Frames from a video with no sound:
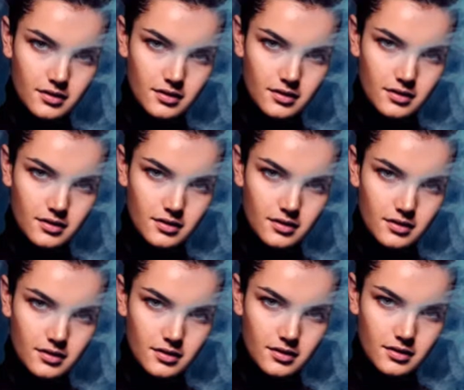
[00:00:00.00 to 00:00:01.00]

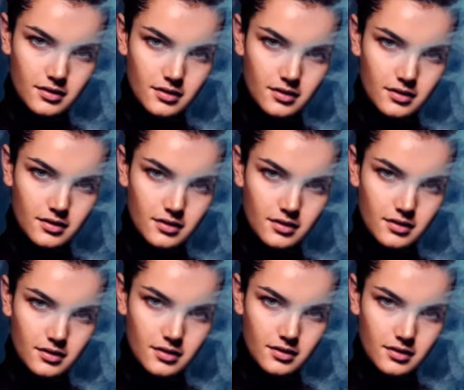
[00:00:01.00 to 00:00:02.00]

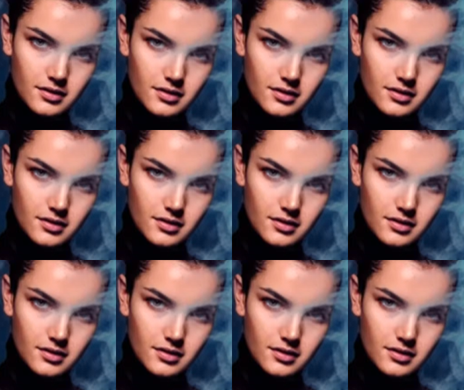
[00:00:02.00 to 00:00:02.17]
(silence)